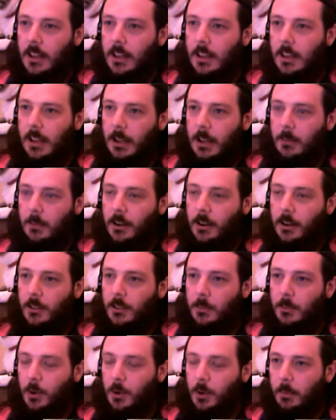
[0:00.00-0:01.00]
I know
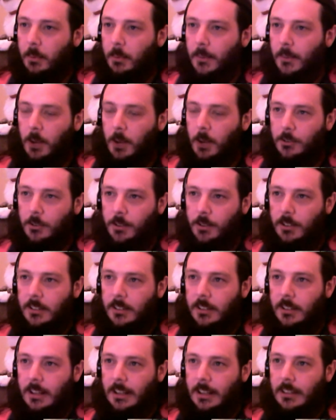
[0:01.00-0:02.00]
they brought it up on the commentary
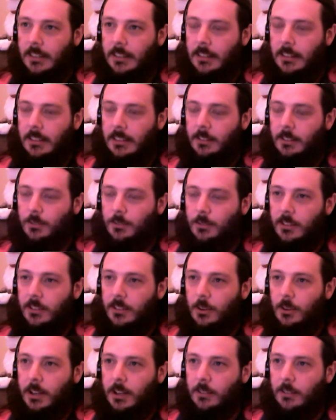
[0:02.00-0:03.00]
today. This
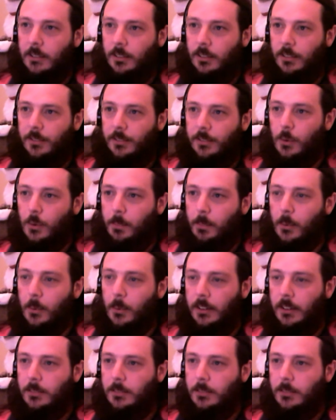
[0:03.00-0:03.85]
result leaves us 4 points